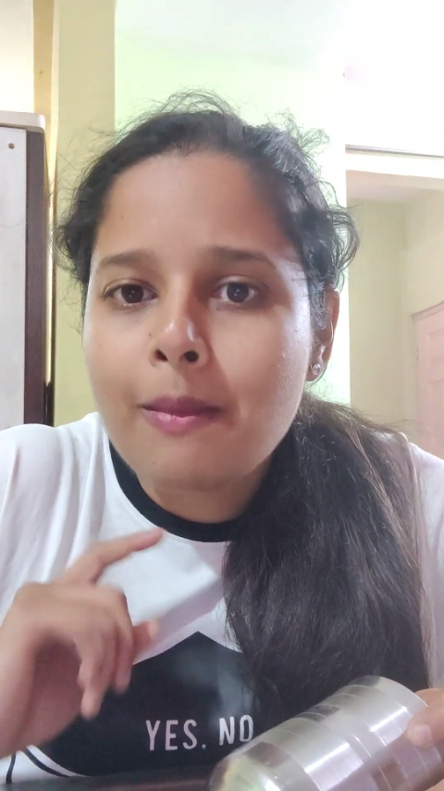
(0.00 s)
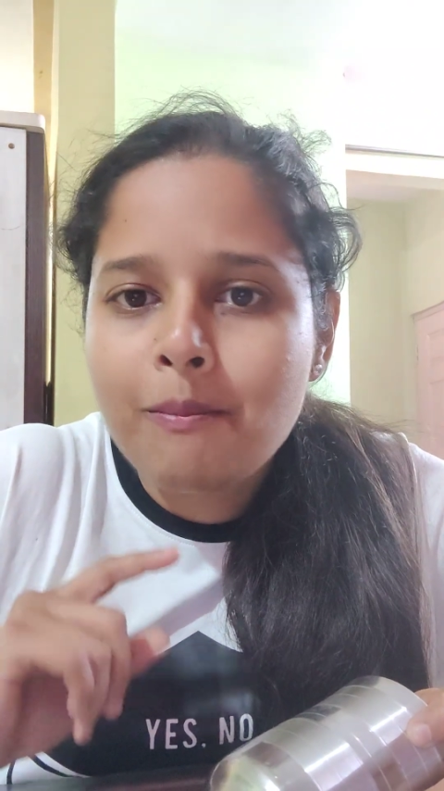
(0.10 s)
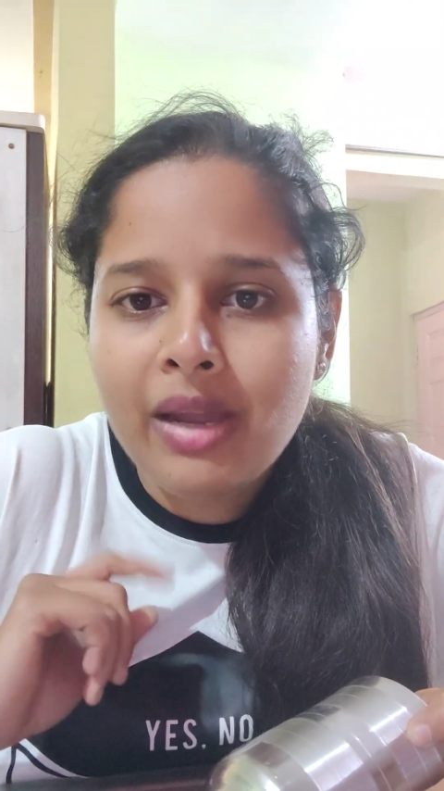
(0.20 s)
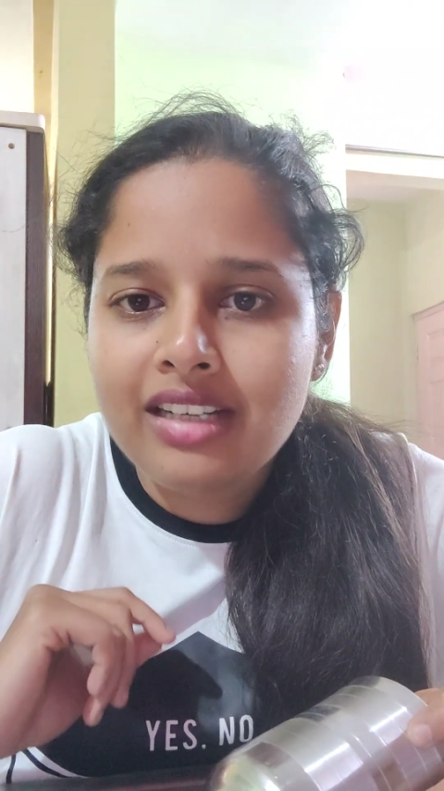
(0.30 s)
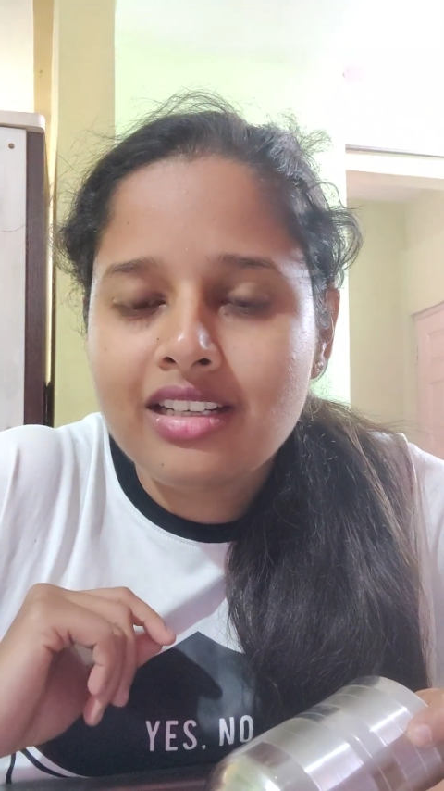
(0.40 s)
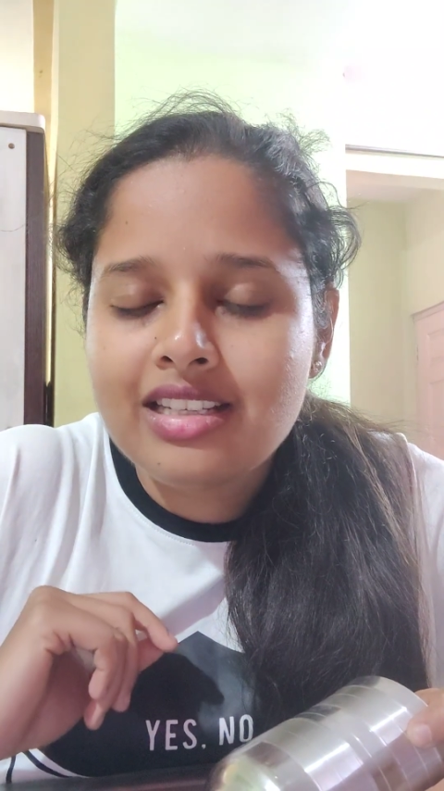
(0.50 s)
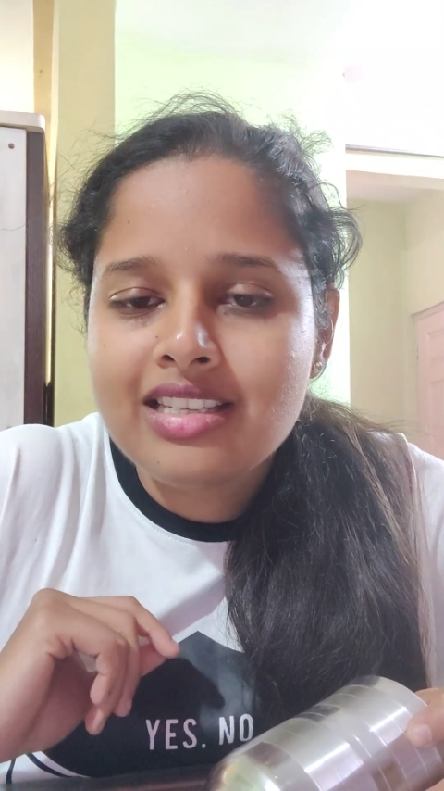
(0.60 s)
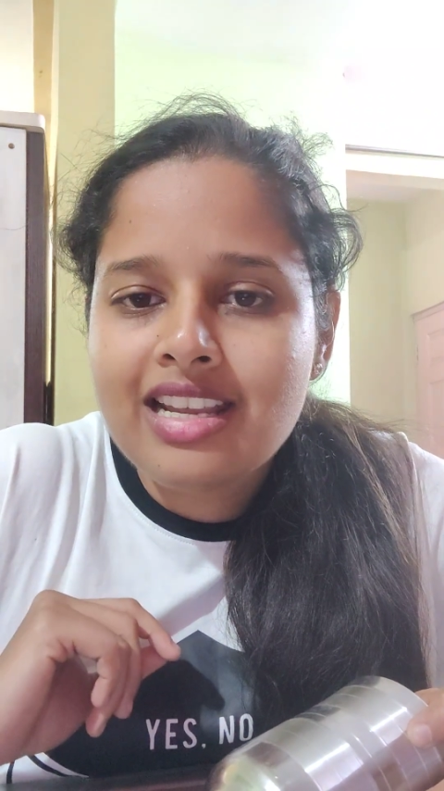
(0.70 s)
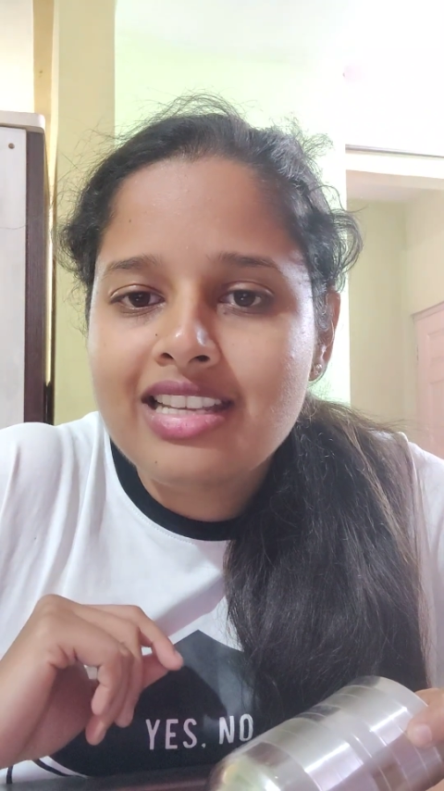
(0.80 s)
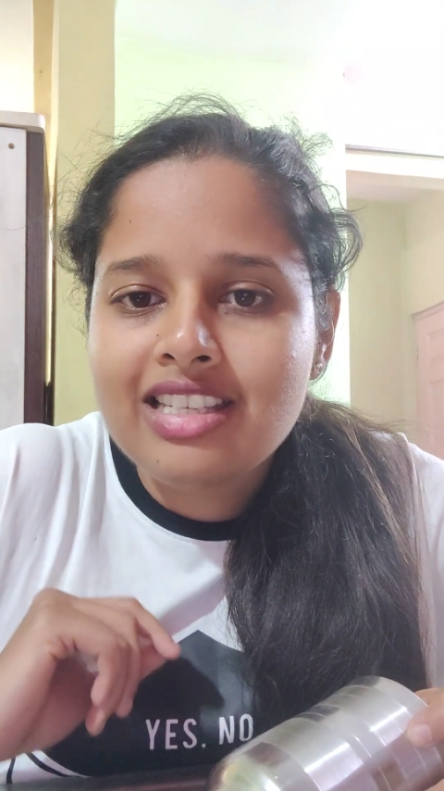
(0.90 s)

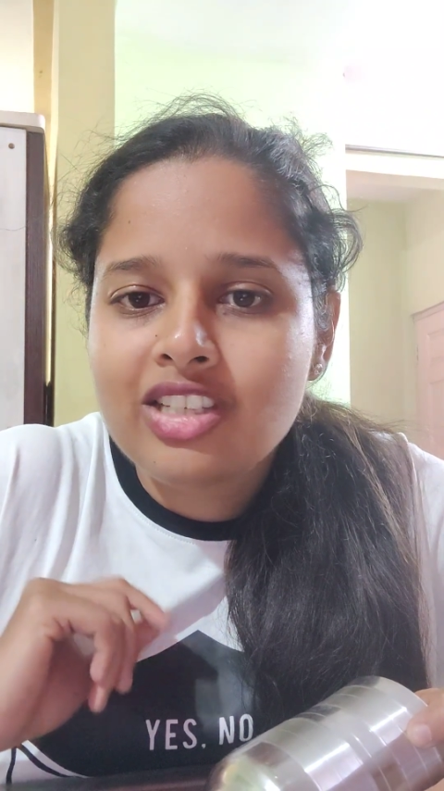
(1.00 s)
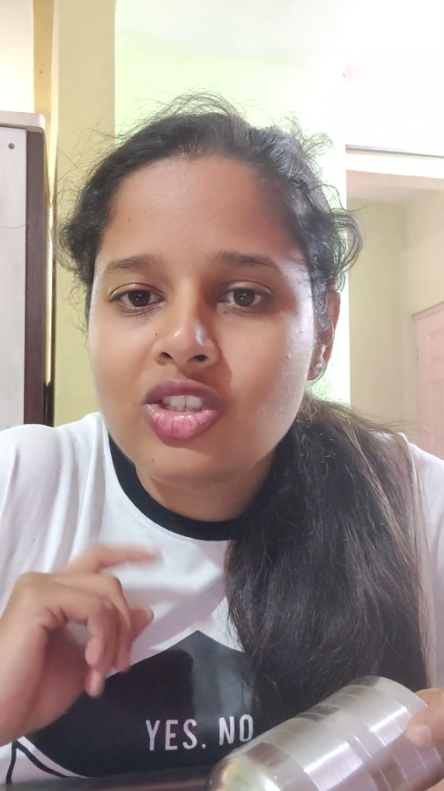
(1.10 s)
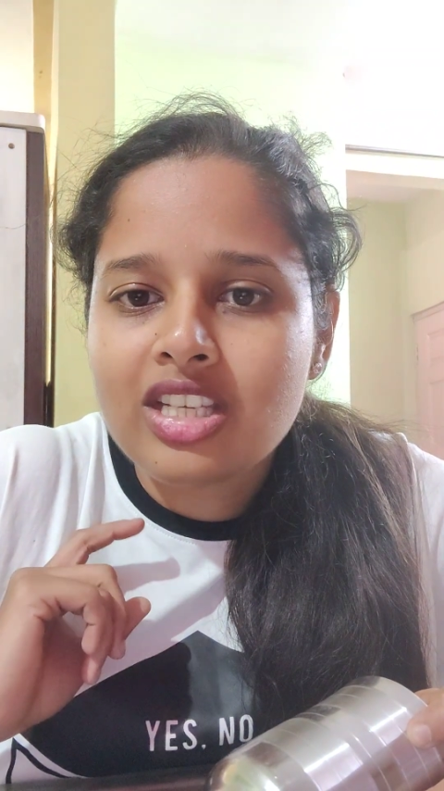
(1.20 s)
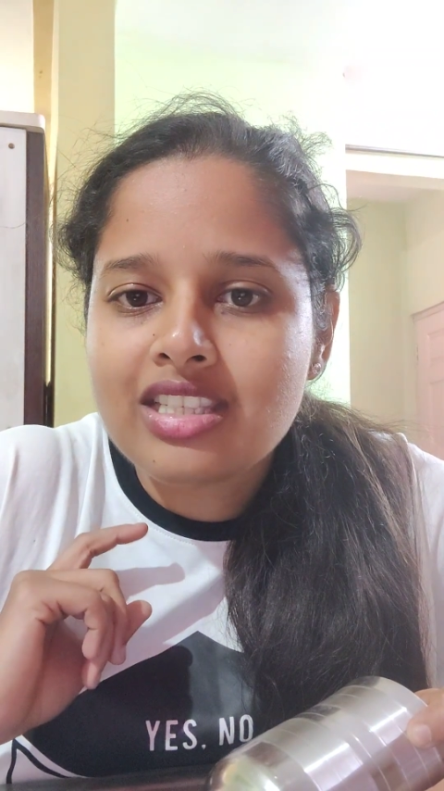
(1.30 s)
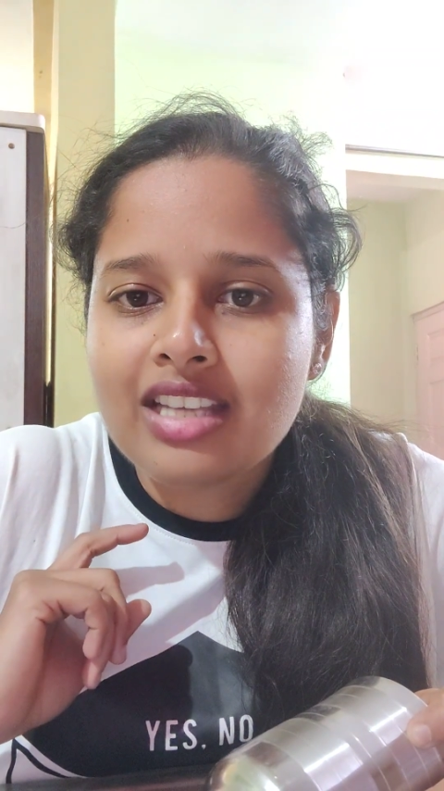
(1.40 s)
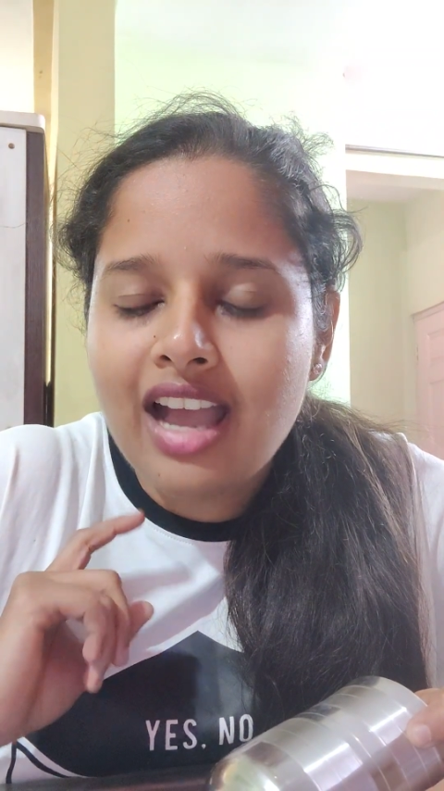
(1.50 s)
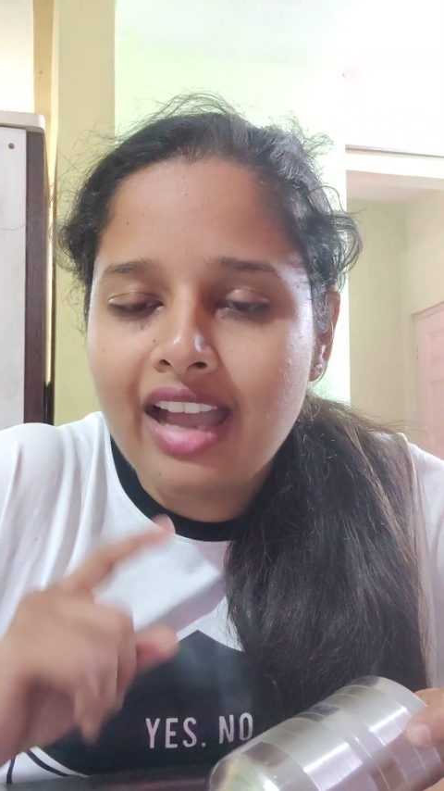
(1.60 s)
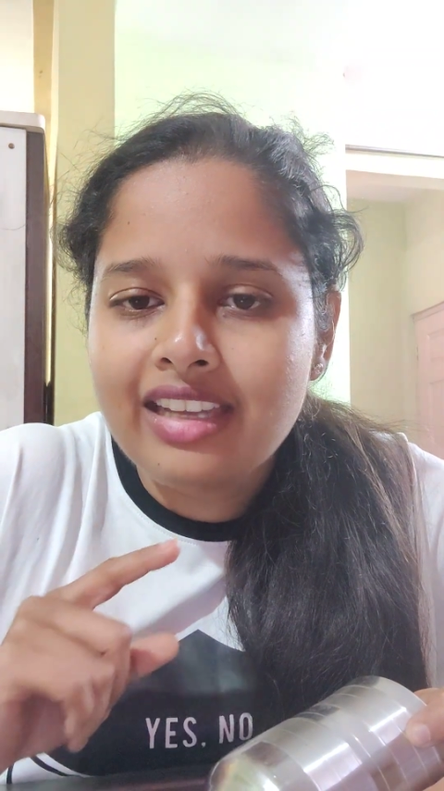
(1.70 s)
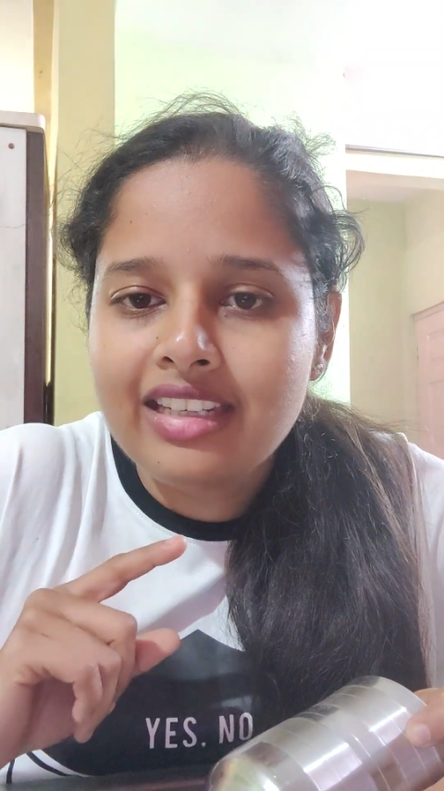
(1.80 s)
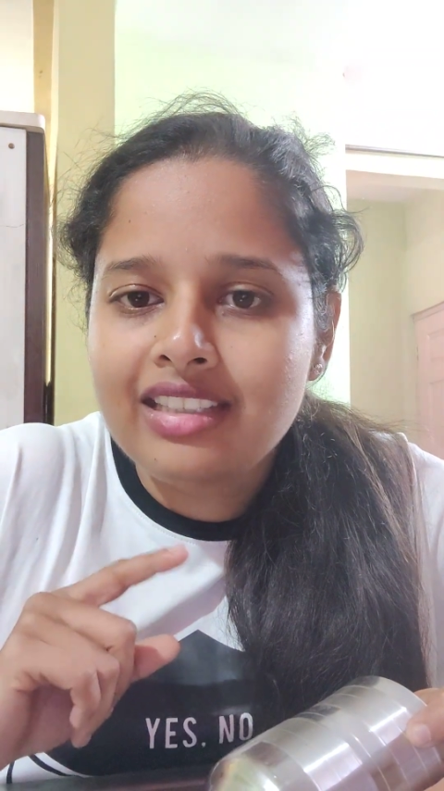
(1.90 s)
metals such as
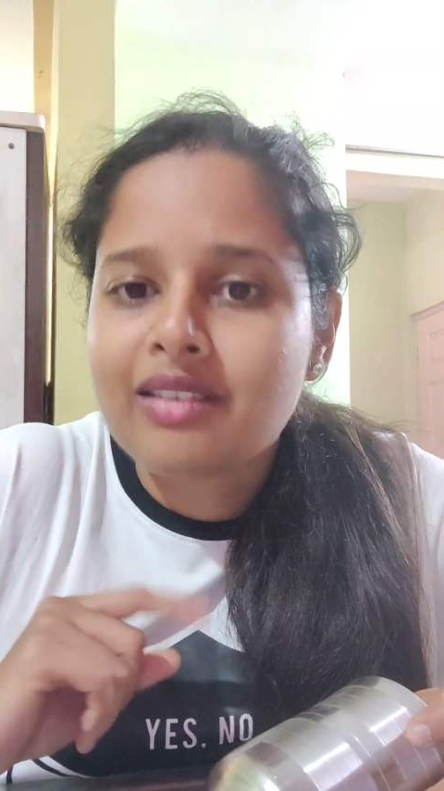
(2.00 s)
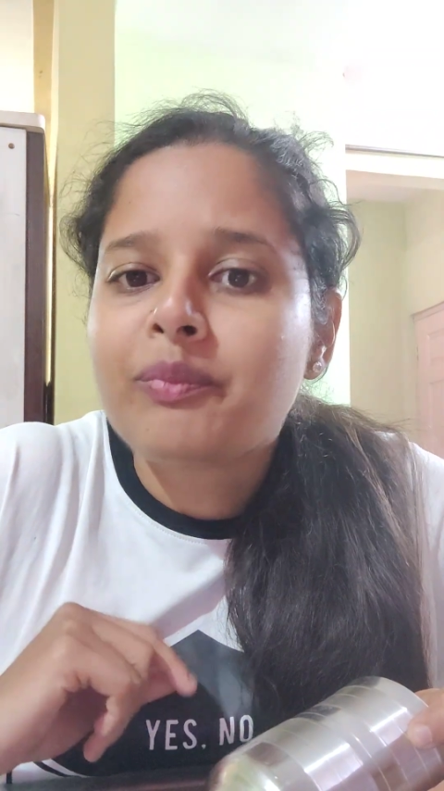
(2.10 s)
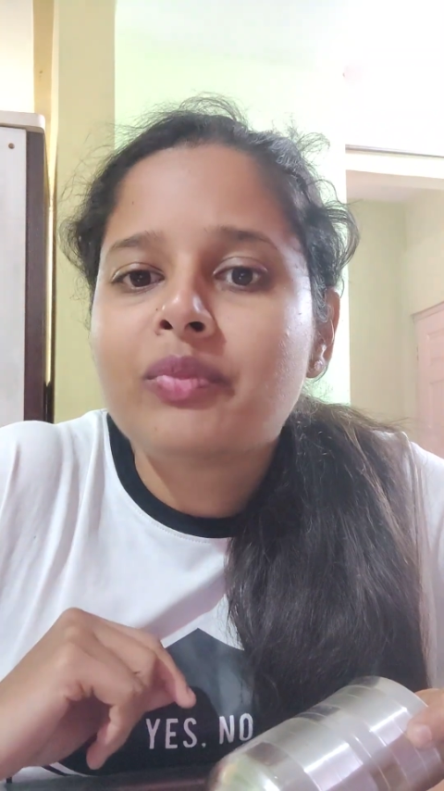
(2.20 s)
iron.